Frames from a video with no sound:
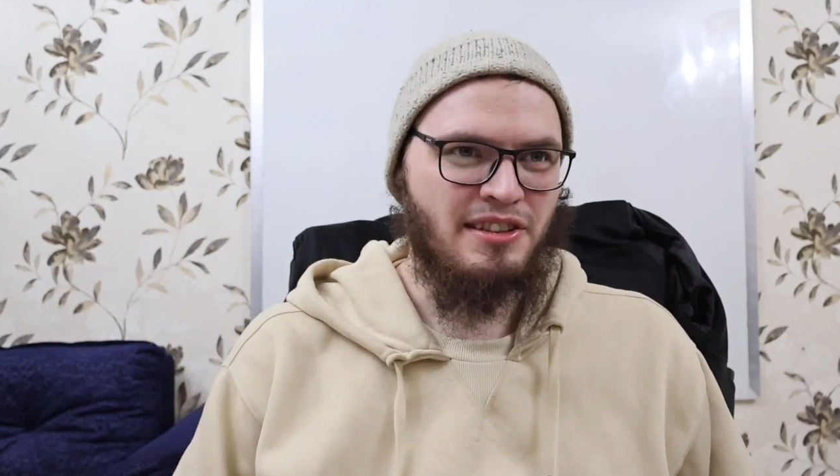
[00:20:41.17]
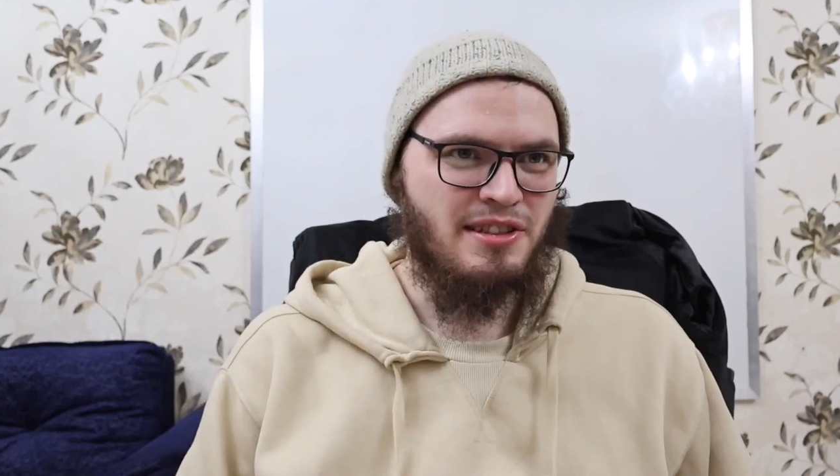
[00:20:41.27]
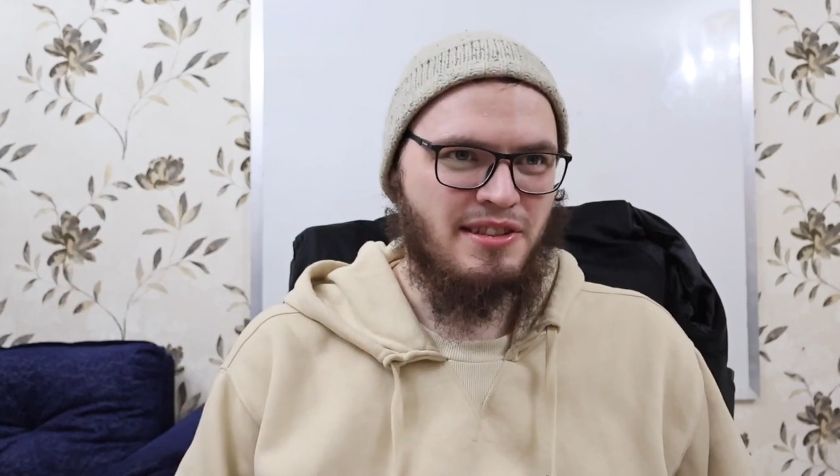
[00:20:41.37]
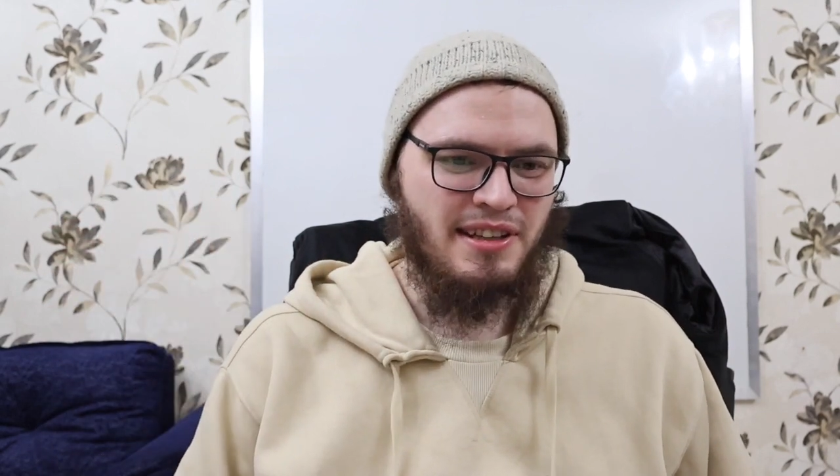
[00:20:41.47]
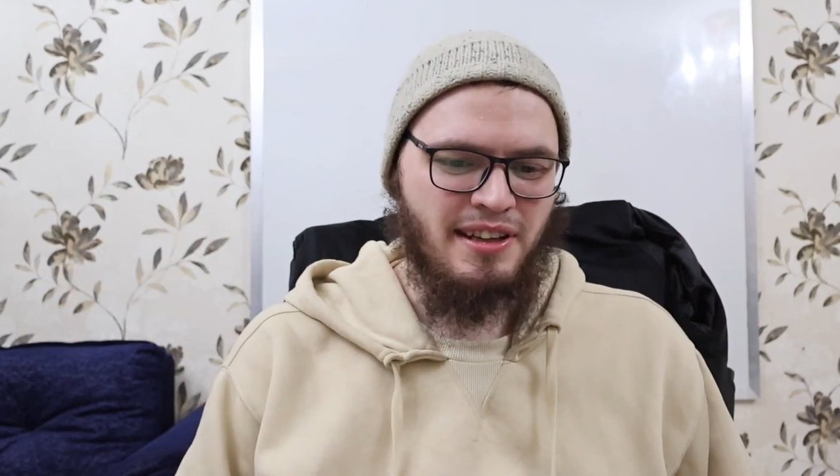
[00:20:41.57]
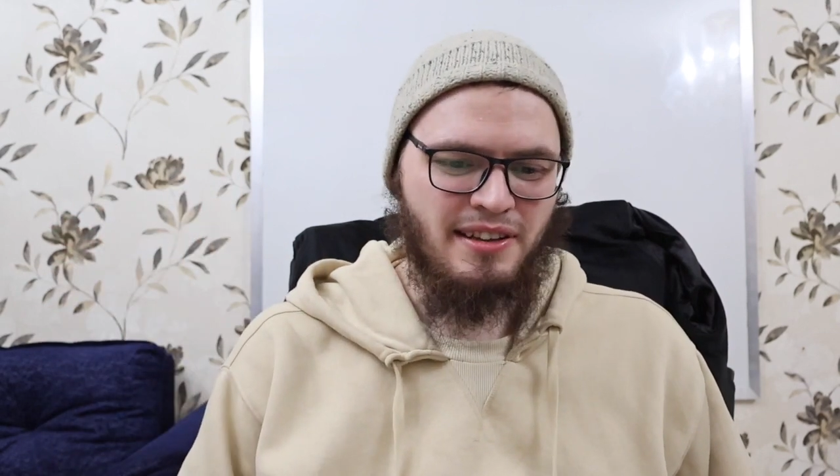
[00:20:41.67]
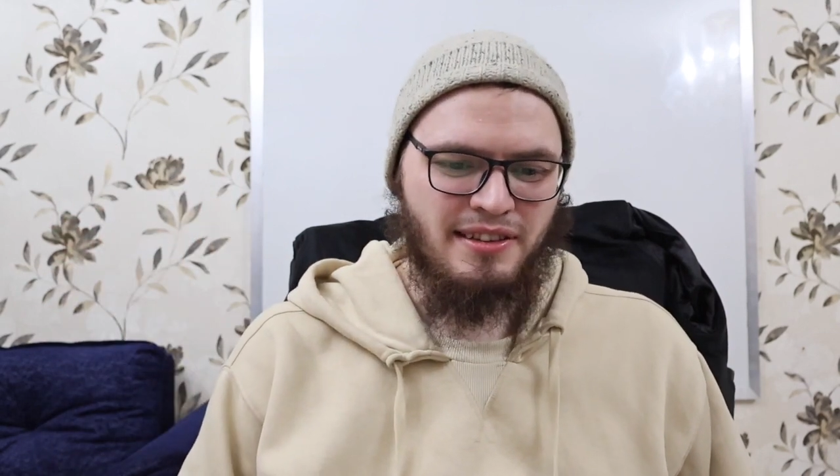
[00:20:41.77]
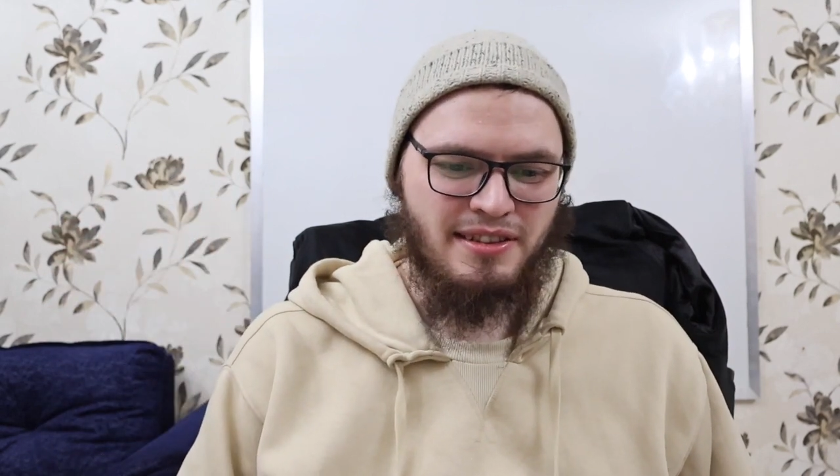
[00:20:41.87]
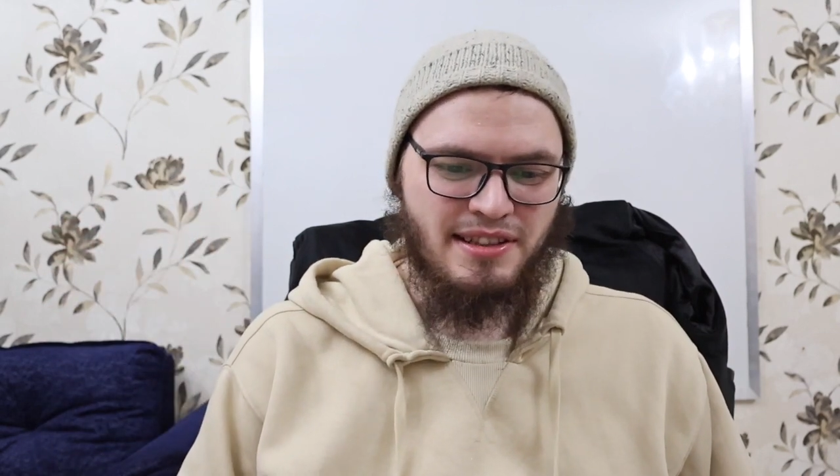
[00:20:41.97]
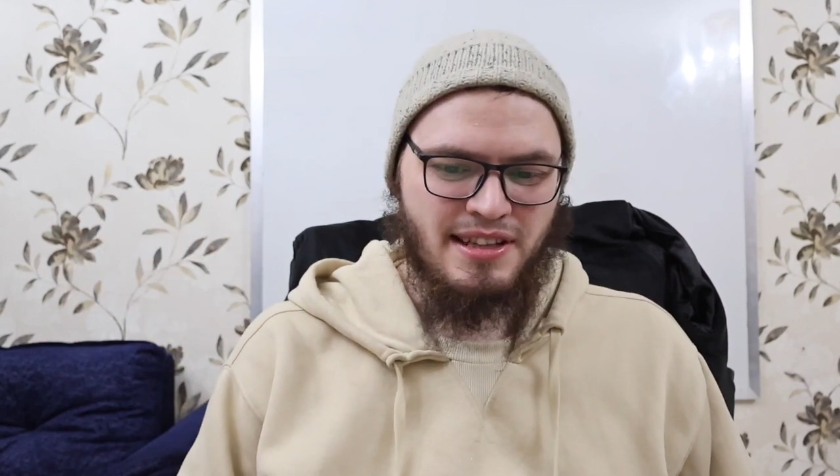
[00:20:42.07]
just to
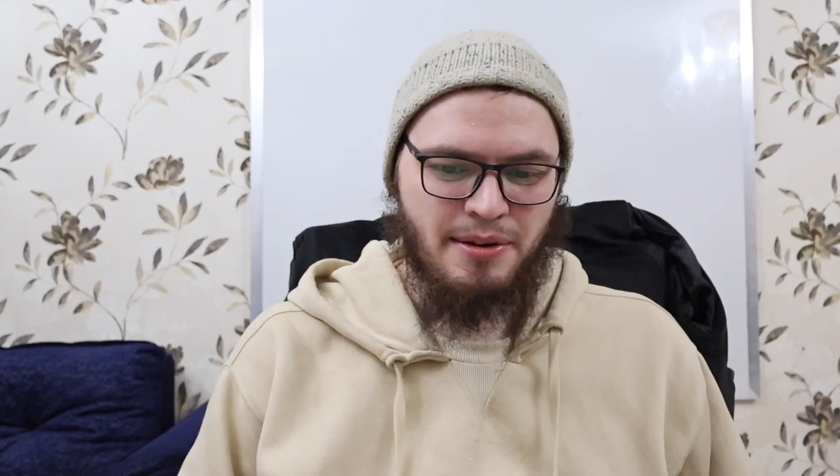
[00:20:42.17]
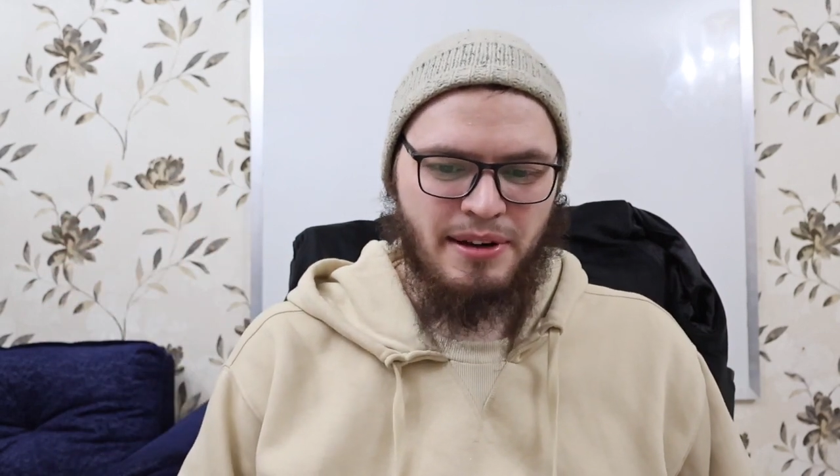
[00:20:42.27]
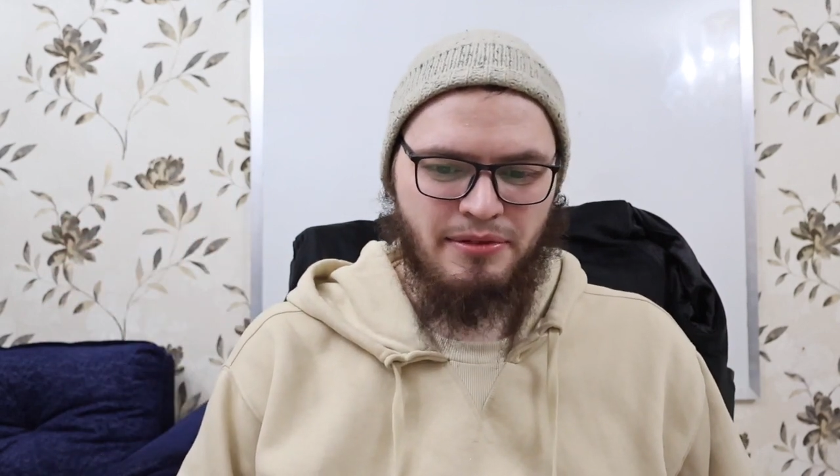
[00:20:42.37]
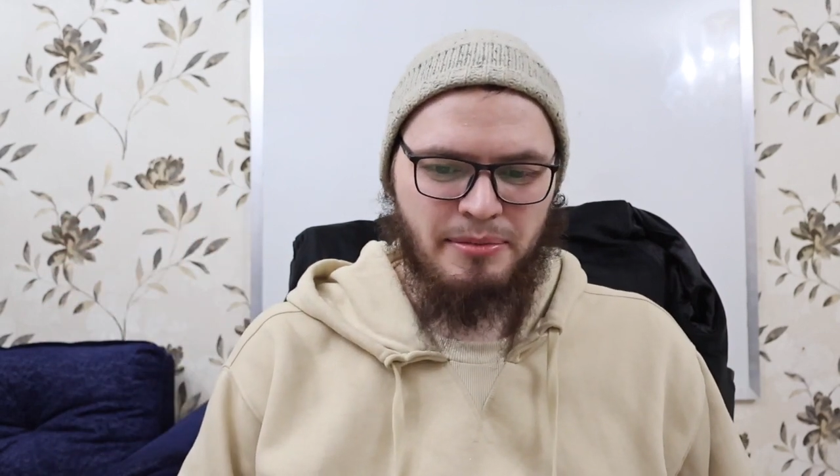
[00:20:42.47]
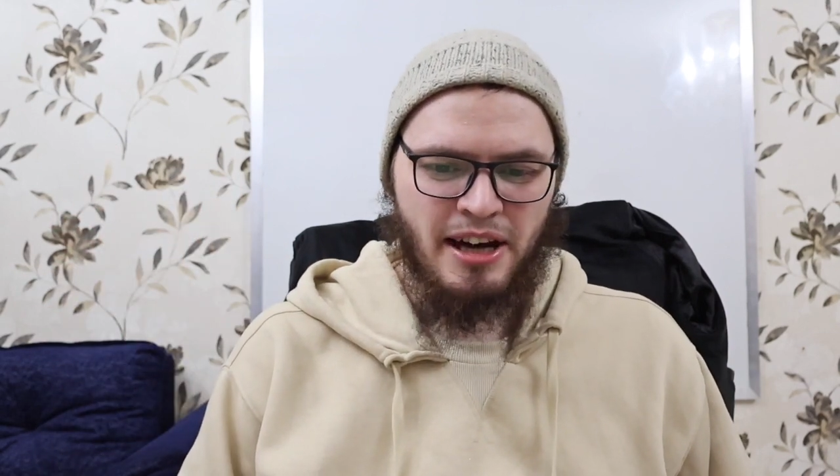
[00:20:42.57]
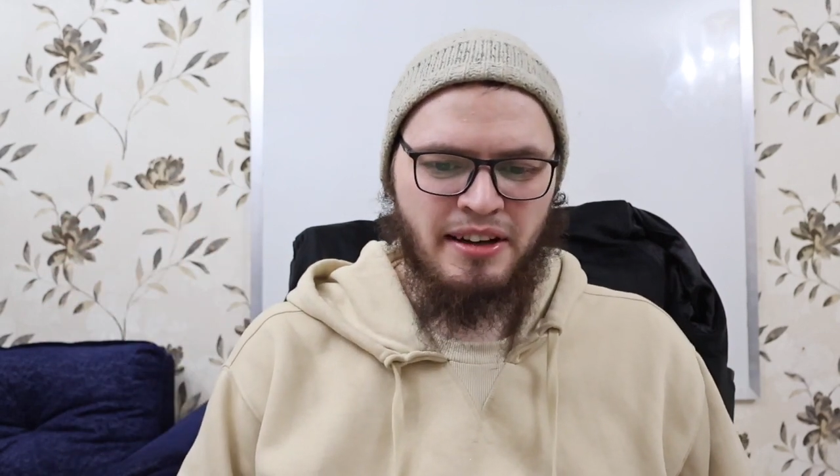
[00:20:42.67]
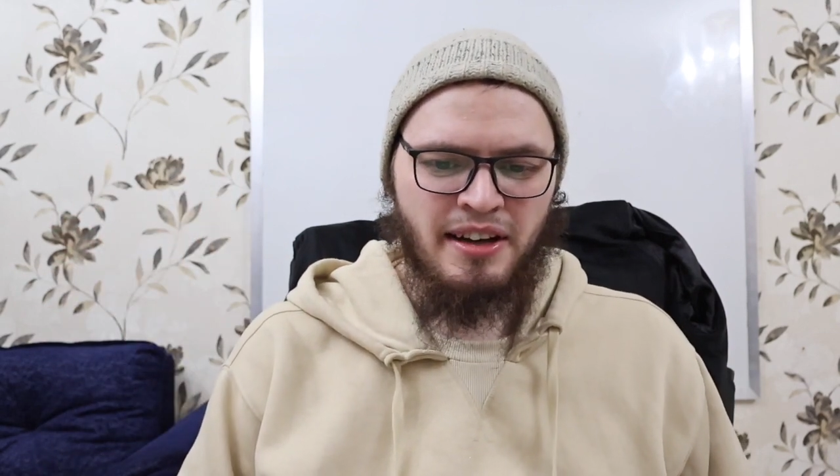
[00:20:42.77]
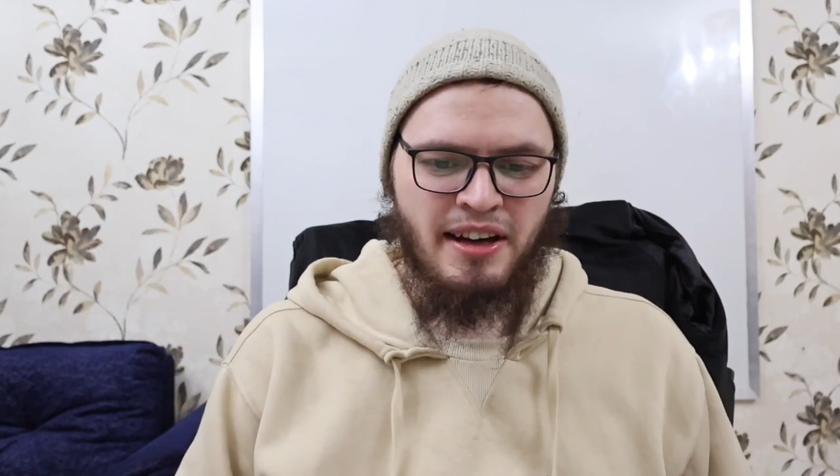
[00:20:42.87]
stay away from that.